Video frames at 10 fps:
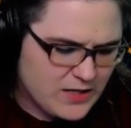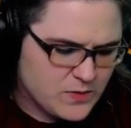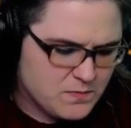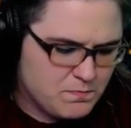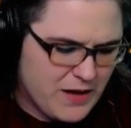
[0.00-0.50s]

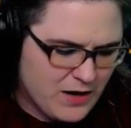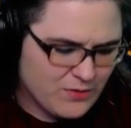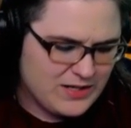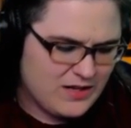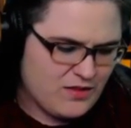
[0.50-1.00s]
was
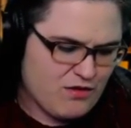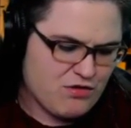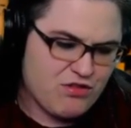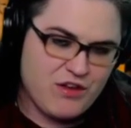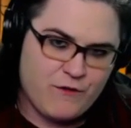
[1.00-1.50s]
buried in their
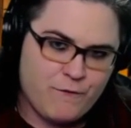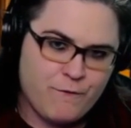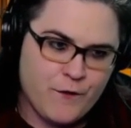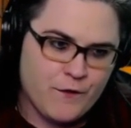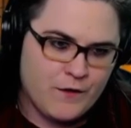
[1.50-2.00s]
thick
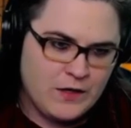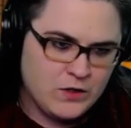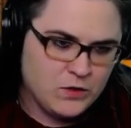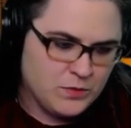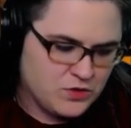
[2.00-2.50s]
fur and
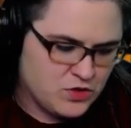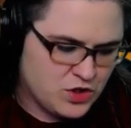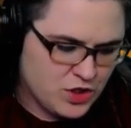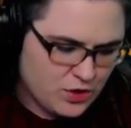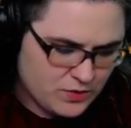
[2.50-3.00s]
almost
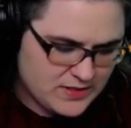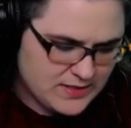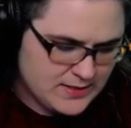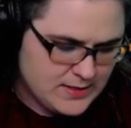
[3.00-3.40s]
choked.